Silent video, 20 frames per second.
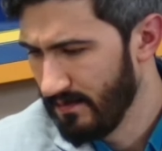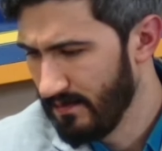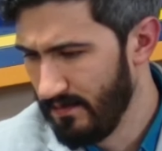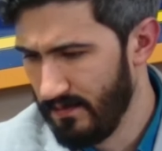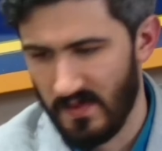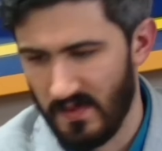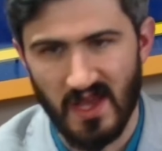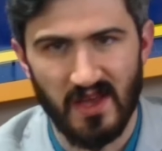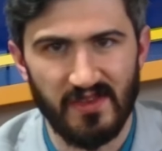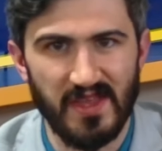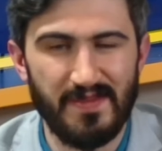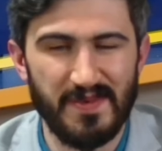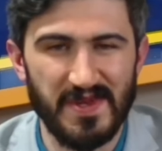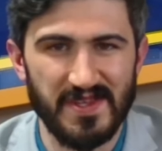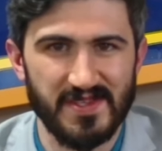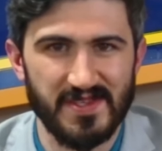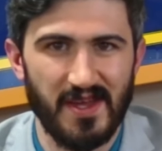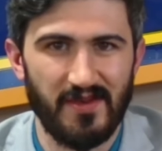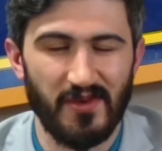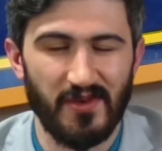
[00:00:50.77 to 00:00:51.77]
Now, that
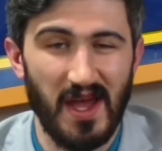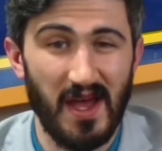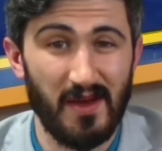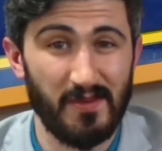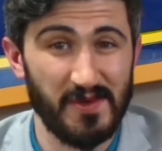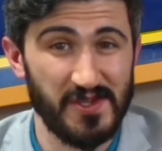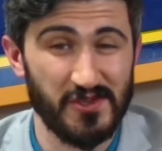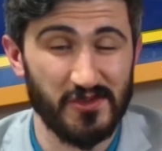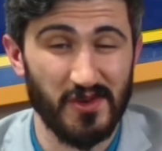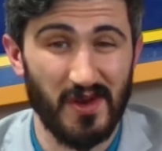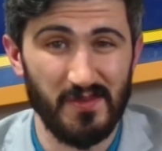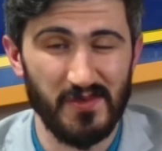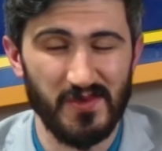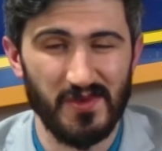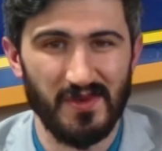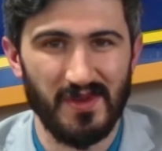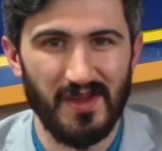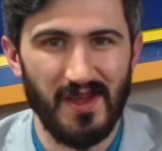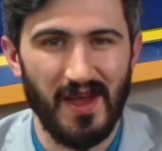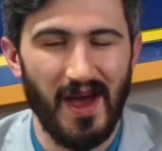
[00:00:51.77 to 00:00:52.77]
being said, for how much Trump,
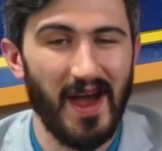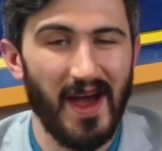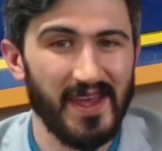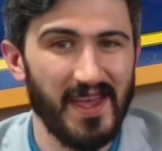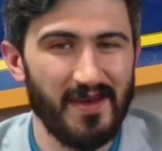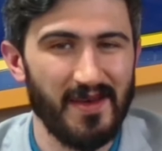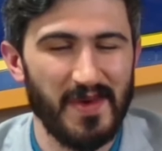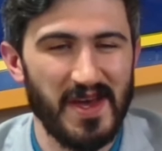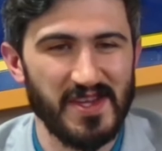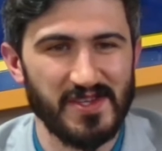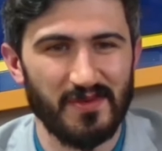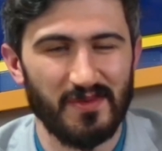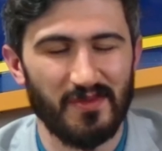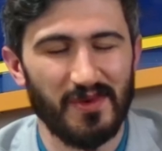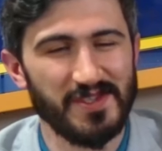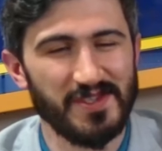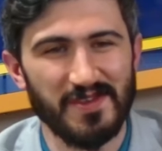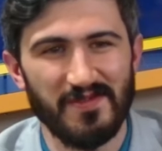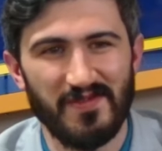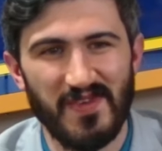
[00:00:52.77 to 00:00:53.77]
I can't imagine
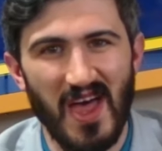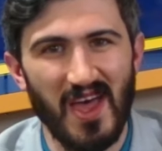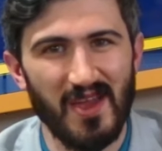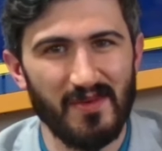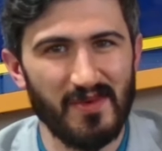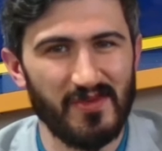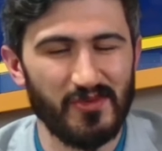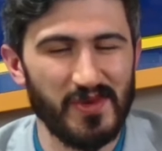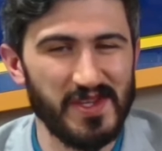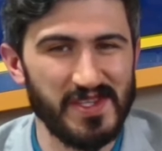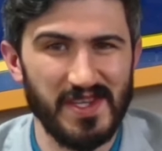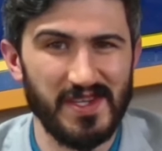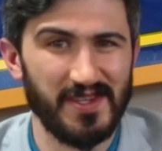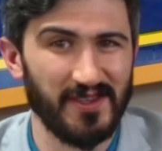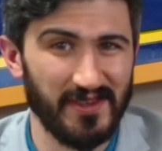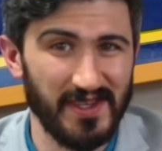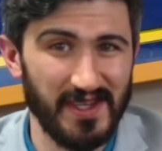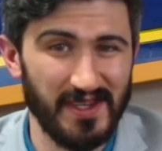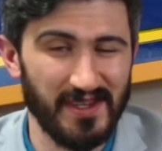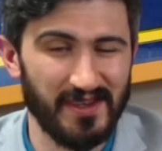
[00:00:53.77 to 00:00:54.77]
what's the volume of tweets he
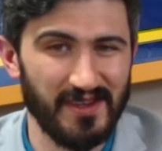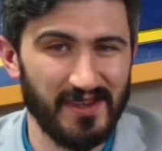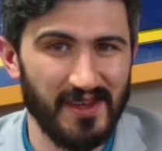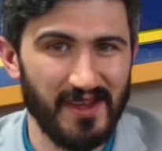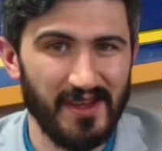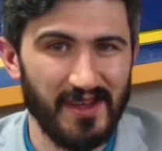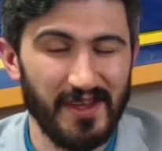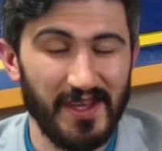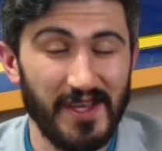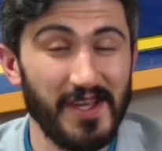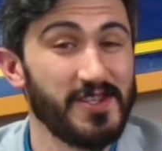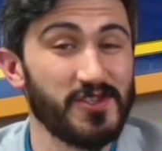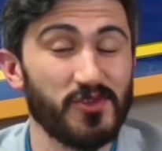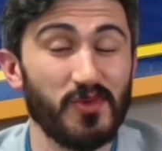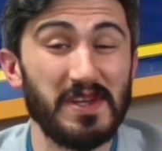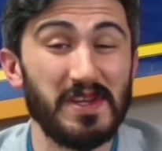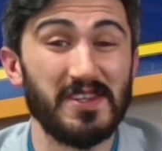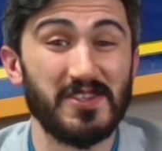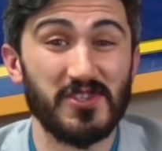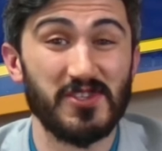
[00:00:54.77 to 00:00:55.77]
deleted. He's
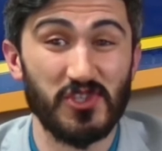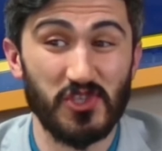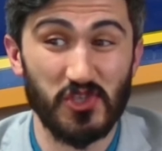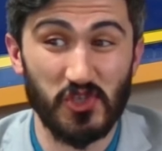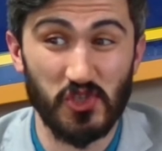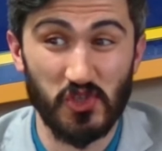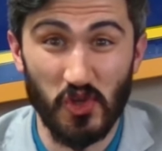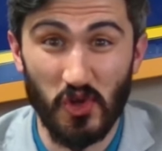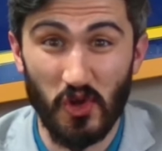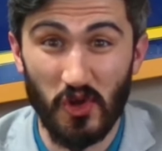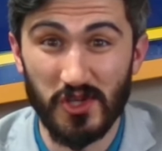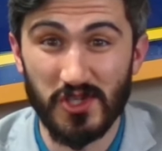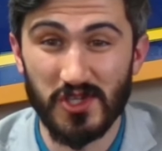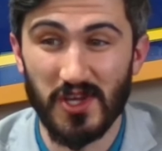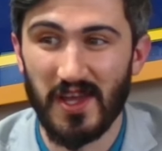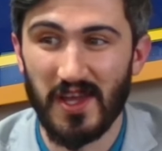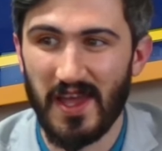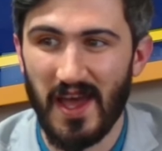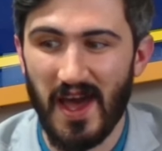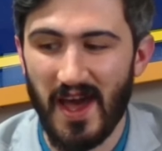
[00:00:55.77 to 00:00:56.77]
tweeted
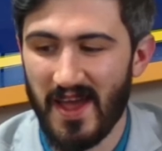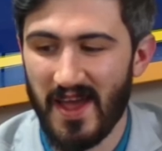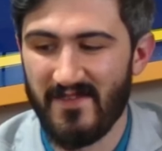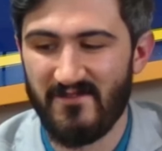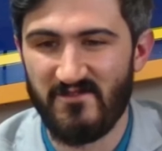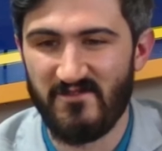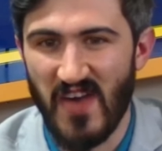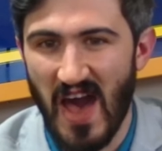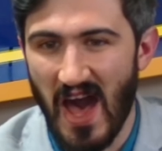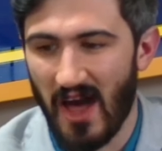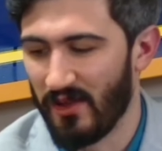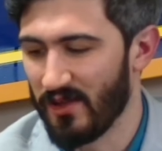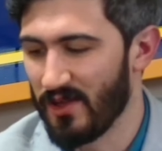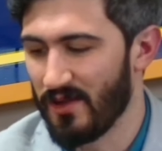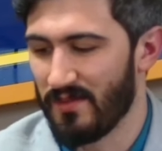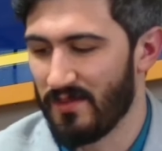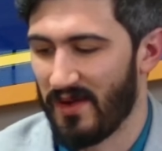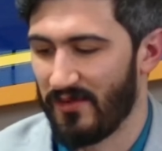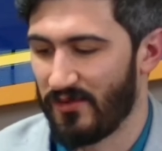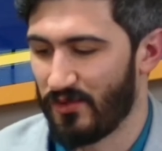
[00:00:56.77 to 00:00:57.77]
such a high
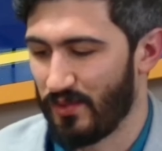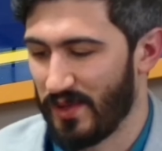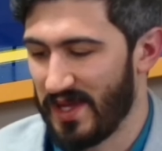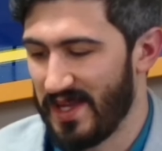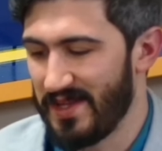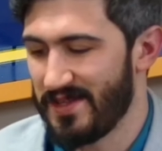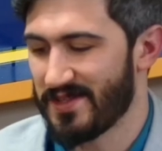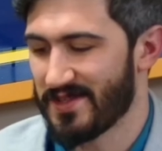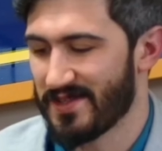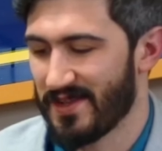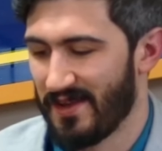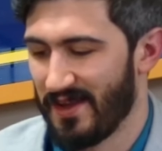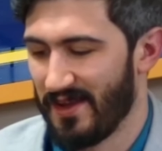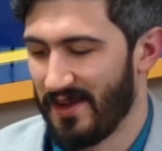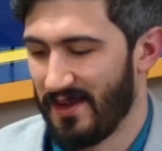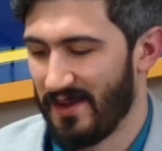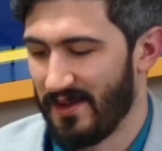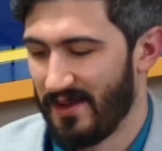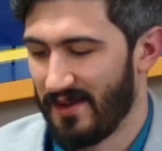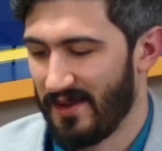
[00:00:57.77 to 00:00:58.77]
volume of tweets.
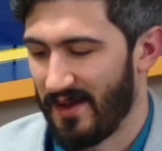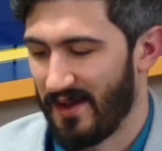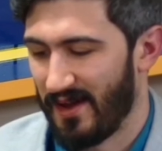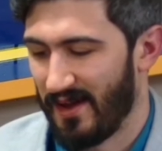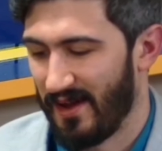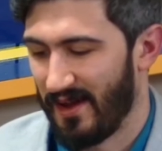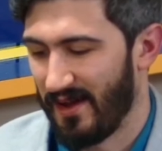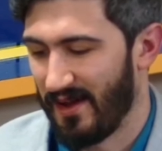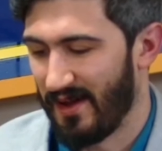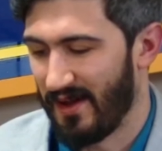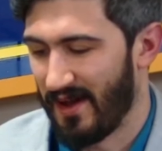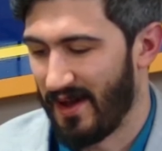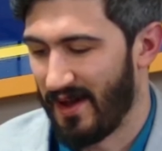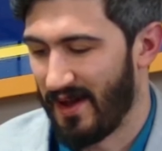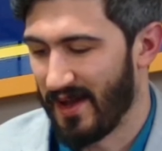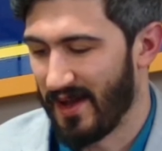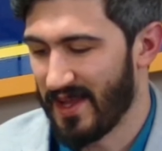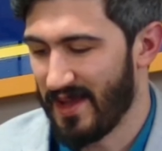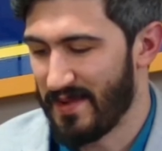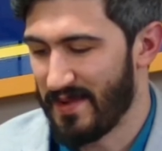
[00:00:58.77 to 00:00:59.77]

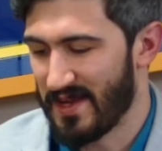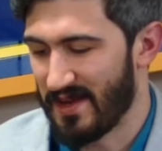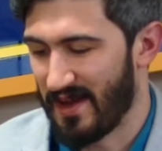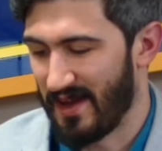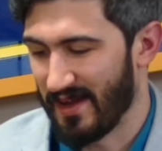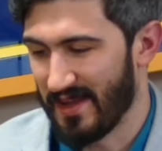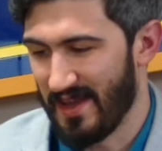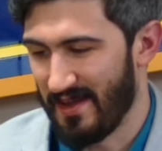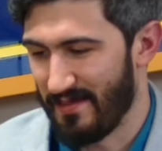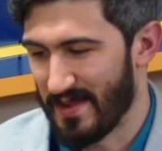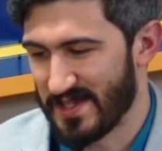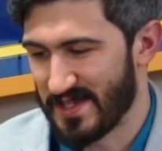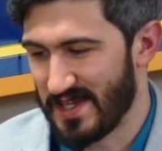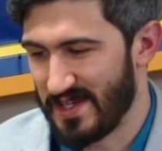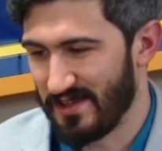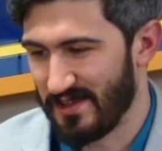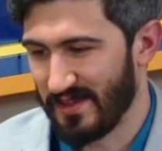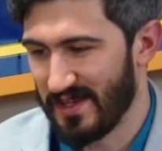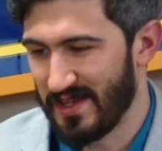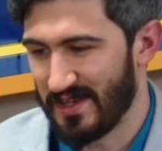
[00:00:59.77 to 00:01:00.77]
I can't, I can't imagine
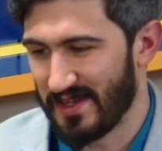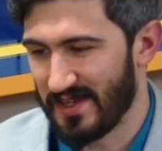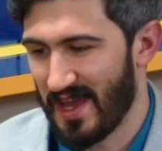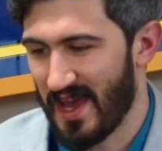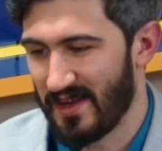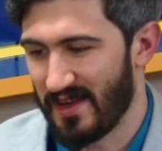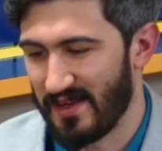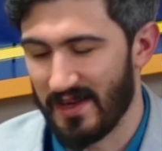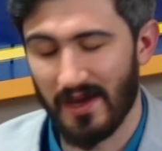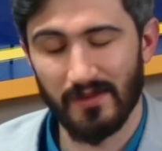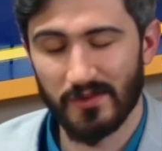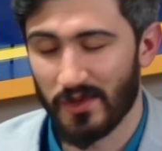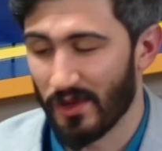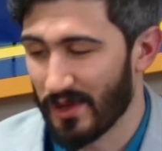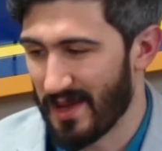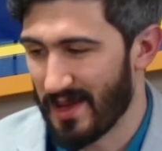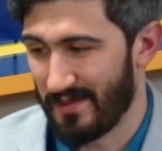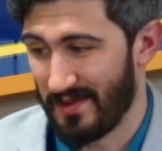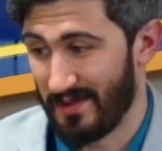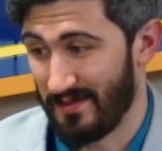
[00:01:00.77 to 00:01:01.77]
he deleted any. Don't
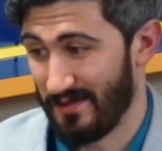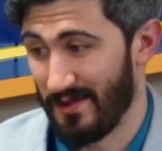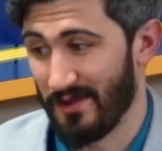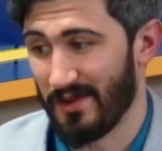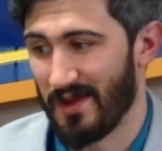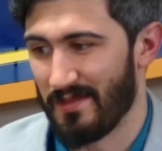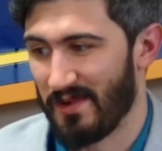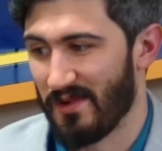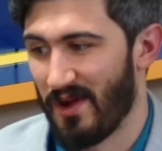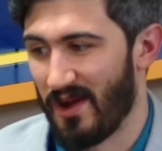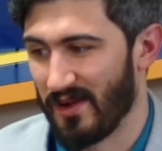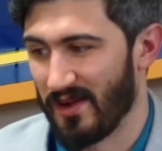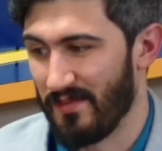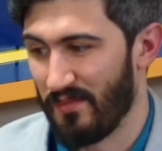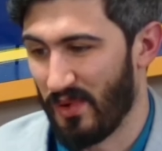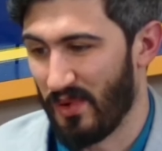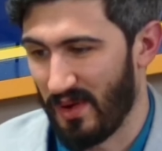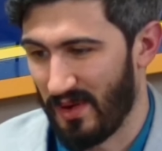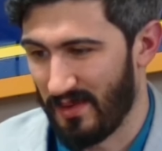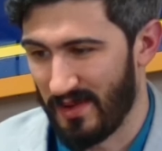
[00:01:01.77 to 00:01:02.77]
get, don't get me wrong, he,
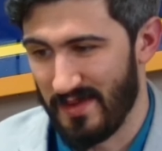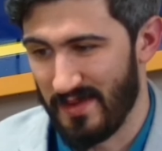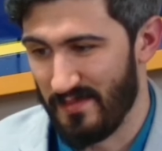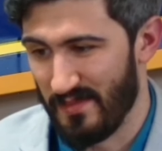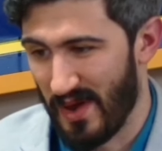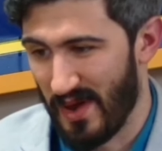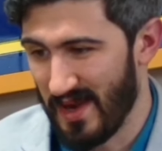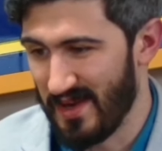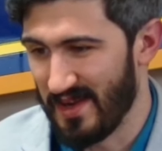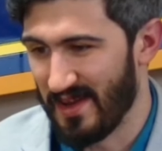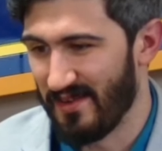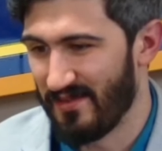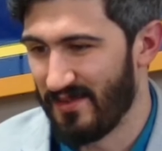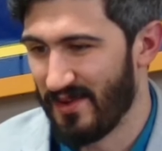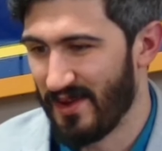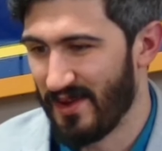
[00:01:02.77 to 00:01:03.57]
he might have,